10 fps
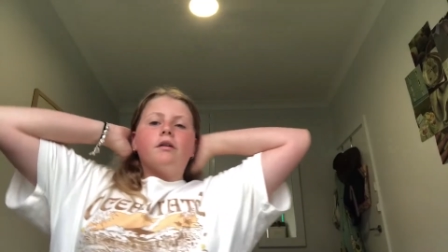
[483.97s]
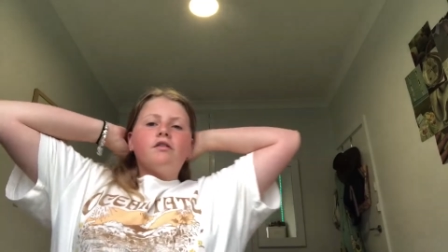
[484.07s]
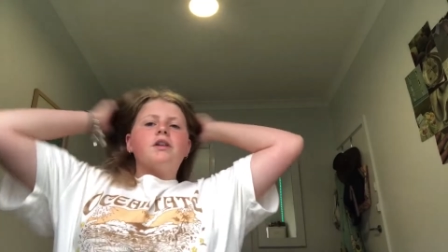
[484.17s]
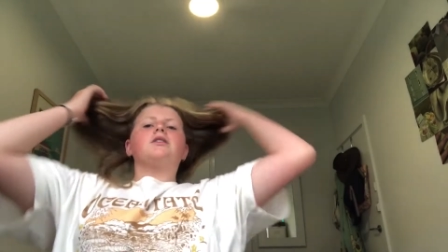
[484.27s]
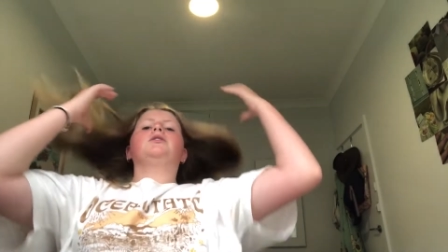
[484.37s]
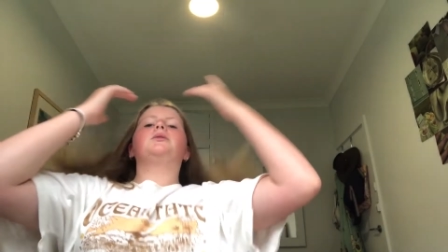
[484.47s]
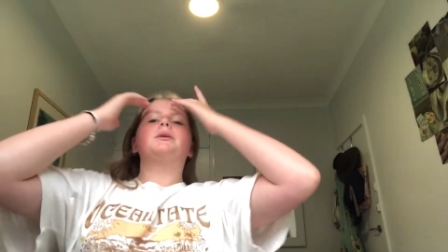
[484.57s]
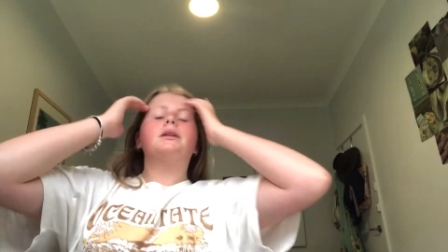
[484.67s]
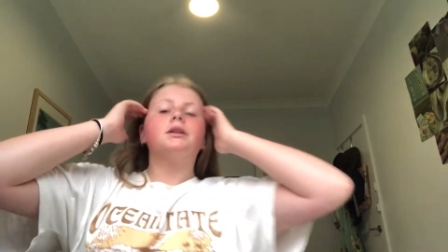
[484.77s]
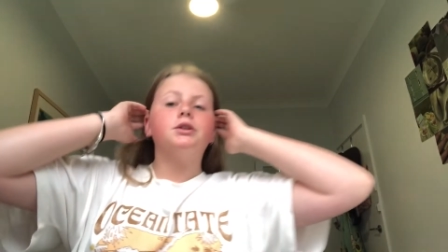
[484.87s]
I've finished
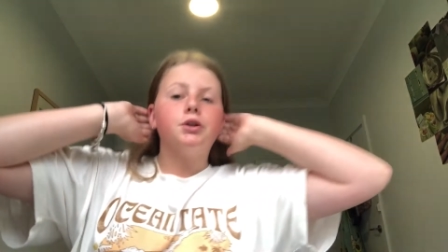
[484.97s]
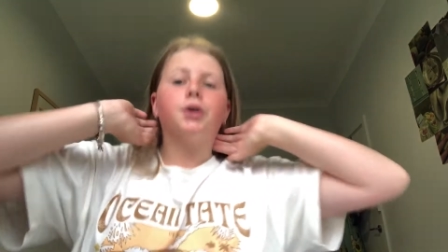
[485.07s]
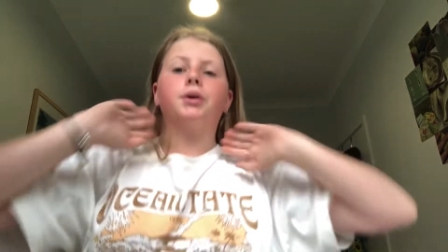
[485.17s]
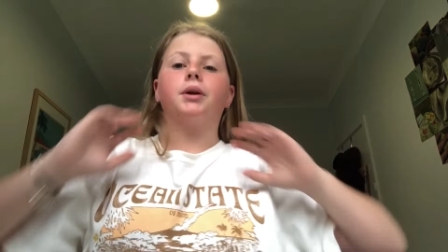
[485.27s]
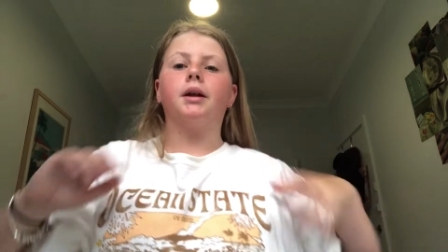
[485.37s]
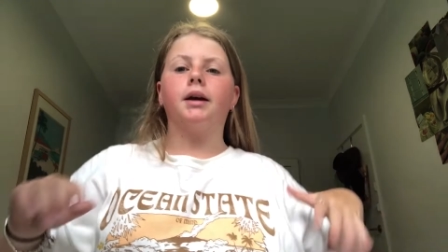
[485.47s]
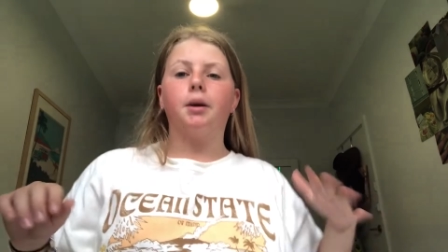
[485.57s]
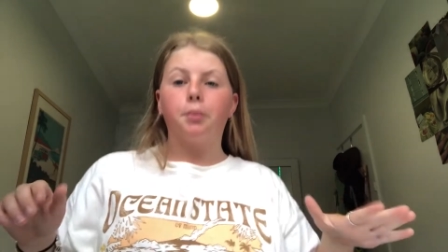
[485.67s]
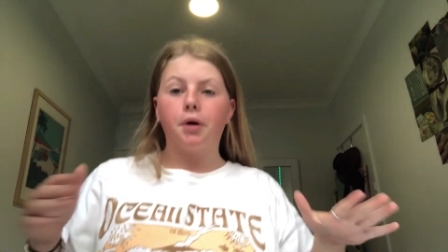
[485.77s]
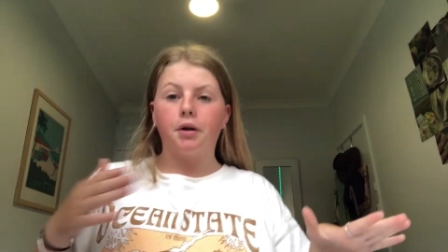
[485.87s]
doing the journaling
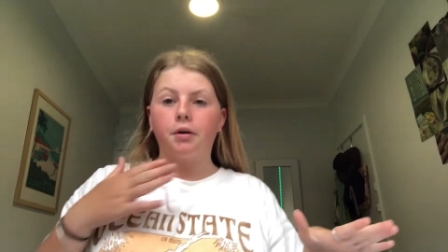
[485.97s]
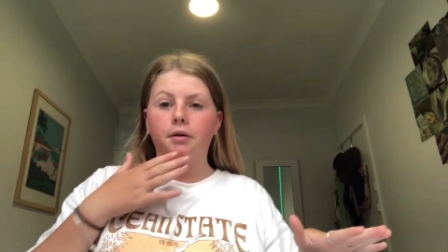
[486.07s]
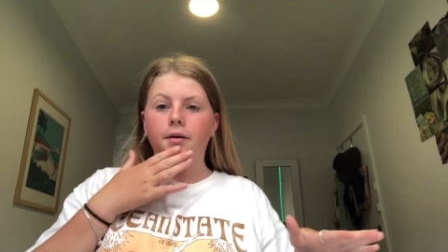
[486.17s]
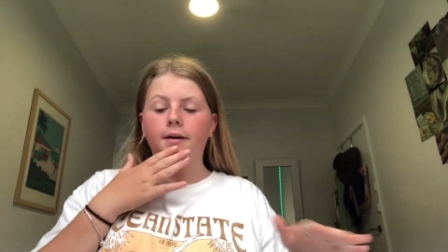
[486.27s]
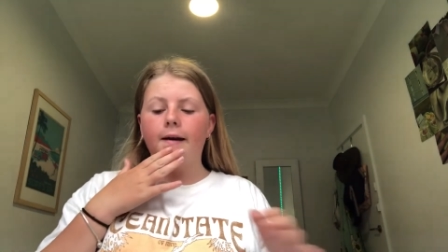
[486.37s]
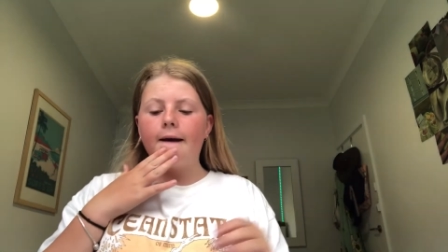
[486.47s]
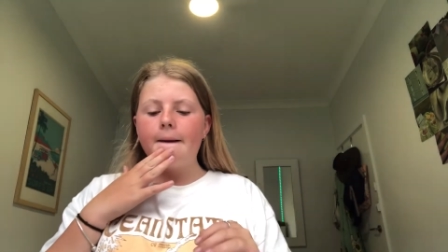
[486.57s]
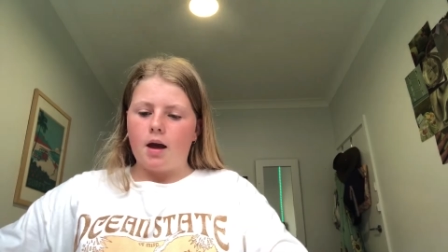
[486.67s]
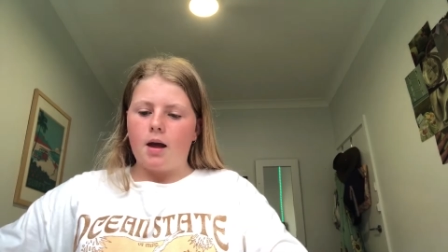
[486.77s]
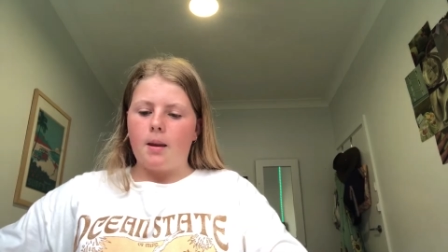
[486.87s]
I'm gonna do today
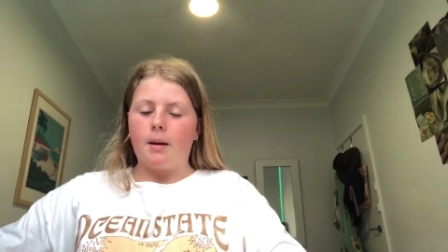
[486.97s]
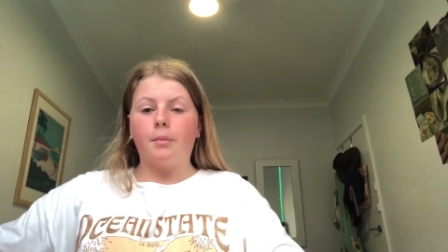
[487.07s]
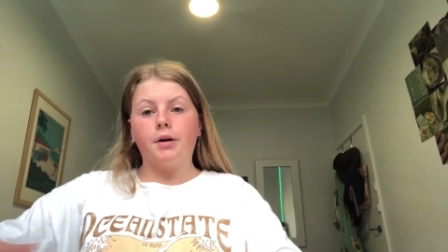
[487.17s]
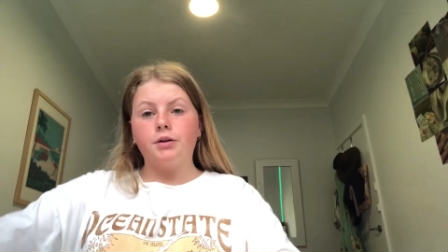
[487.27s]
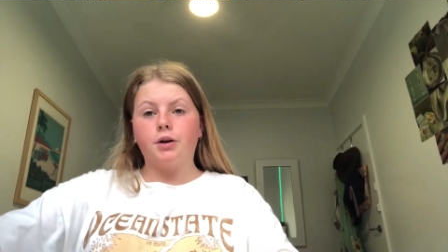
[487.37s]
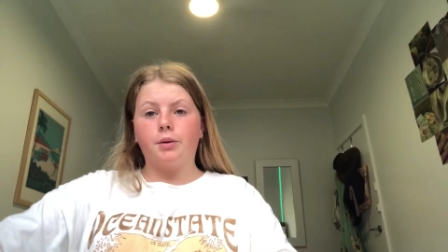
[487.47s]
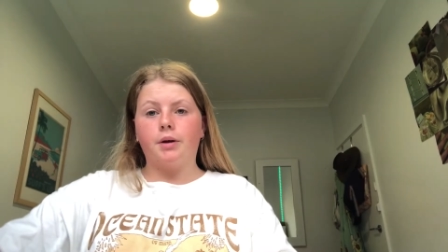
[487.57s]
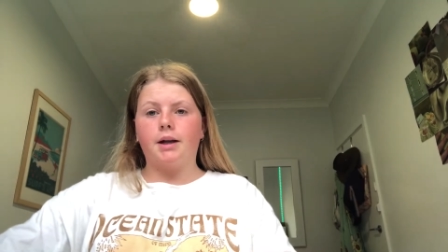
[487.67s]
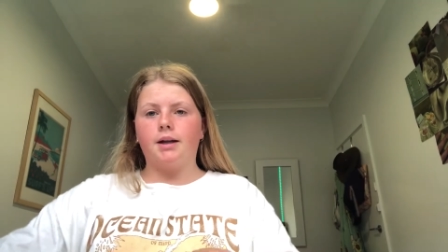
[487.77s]
and I'm gonna show you what I